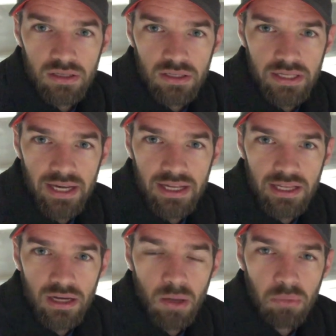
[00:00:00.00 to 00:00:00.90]
getting
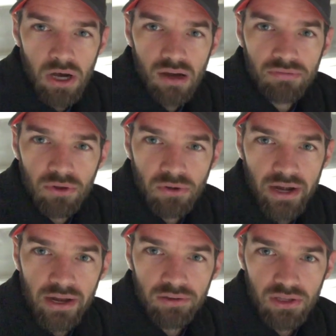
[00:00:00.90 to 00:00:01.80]
it up off the
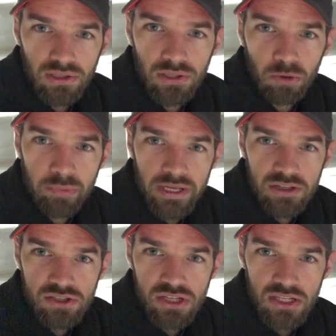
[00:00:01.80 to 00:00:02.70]
ground a little
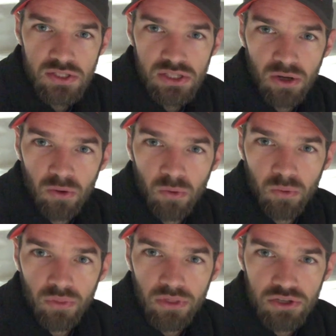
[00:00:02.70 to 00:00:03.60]
bit just
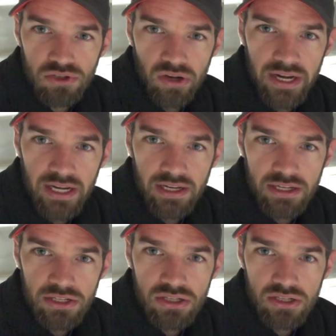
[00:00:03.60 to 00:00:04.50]
so the
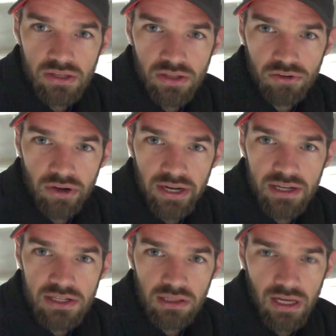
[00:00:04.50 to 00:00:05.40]
drainage
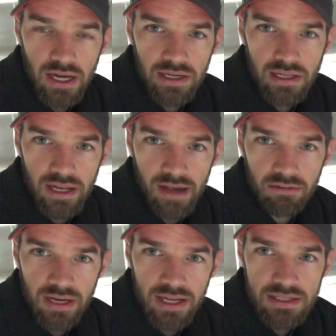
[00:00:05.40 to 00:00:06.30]
line could have
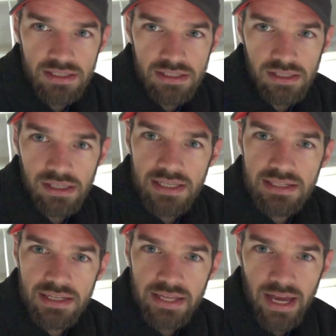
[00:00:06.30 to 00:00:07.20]
a nice
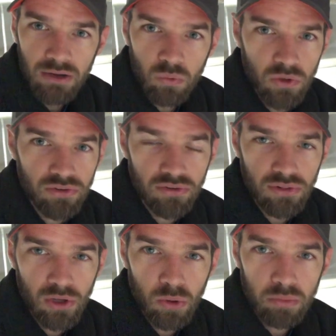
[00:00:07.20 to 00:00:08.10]
easy downward
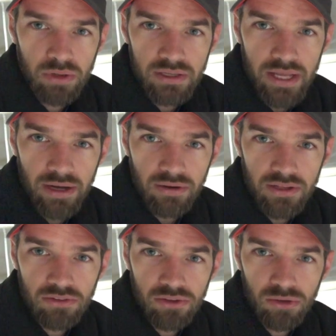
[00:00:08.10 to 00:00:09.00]
slope down
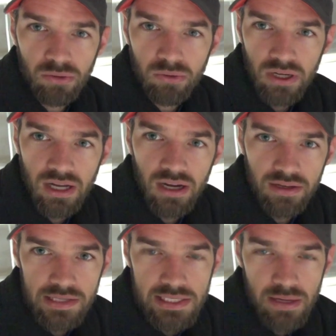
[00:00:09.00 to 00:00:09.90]
into a
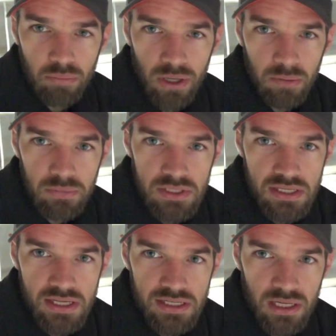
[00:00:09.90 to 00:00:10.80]
condensate pump
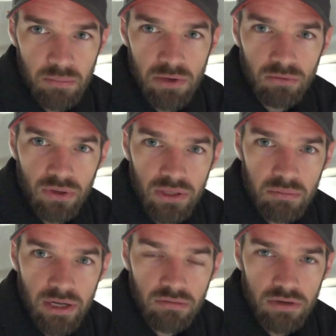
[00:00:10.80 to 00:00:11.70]
is going to be really
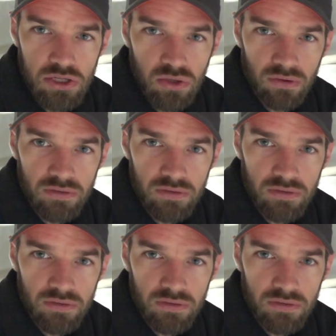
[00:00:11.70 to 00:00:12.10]
beneficial.